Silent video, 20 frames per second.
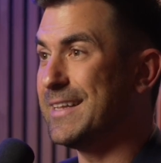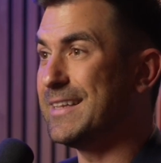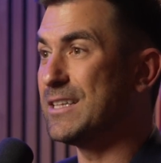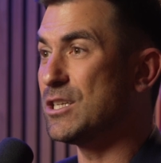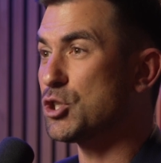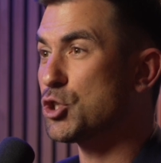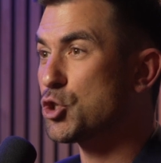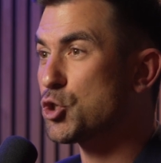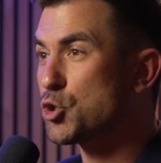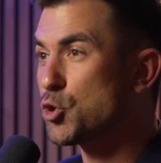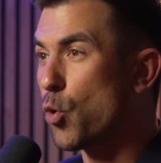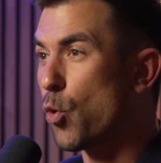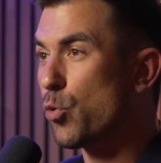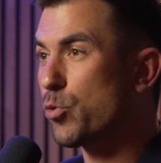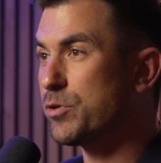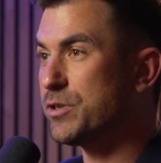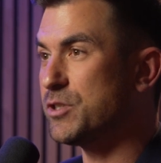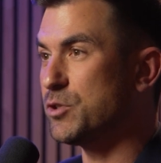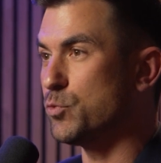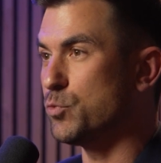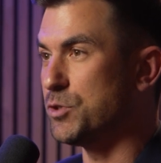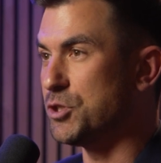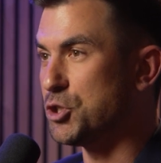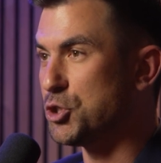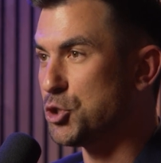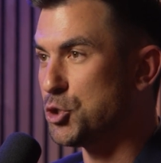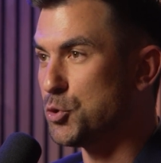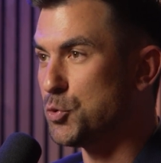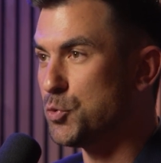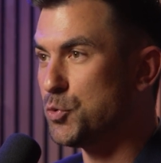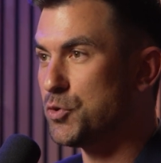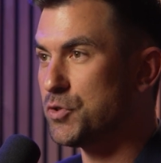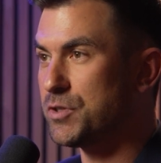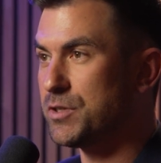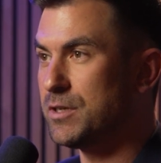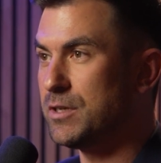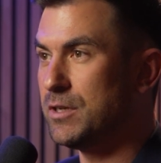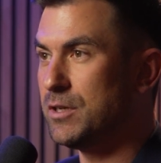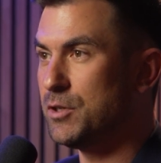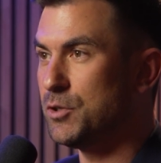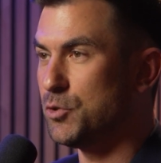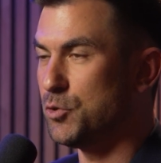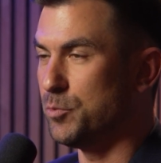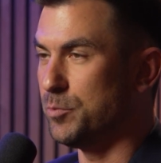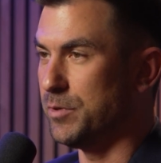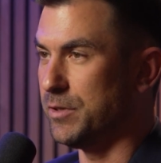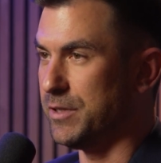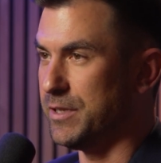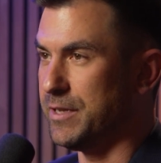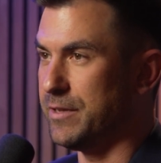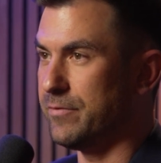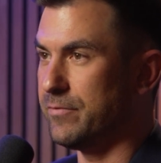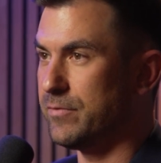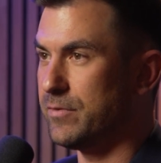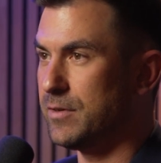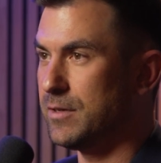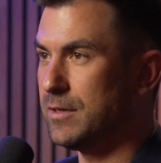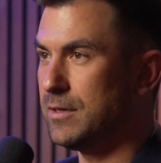in the stories we choose to believe.